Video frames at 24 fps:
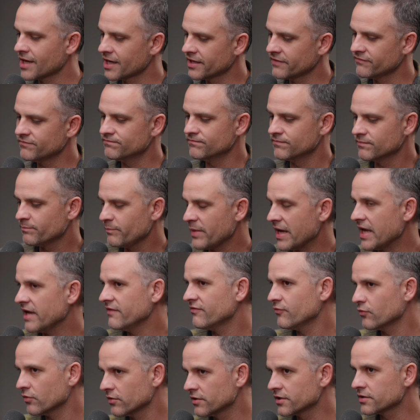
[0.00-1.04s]
kind of pay
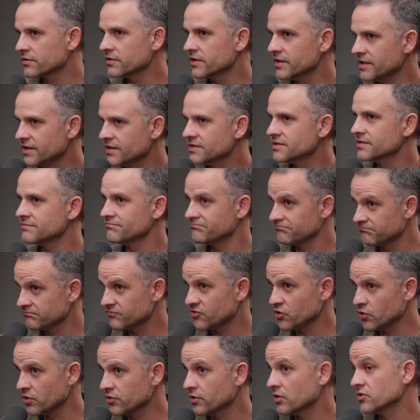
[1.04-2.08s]
for degrees and
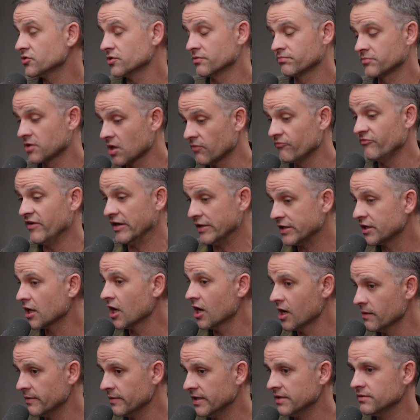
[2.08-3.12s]
do it, those are very
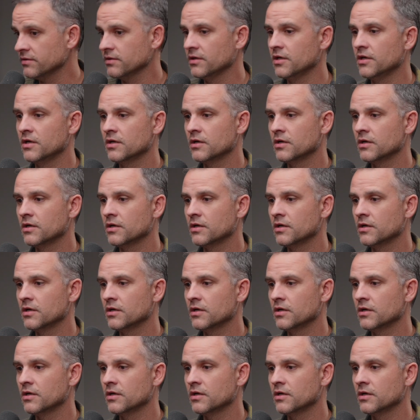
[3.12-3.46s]
common.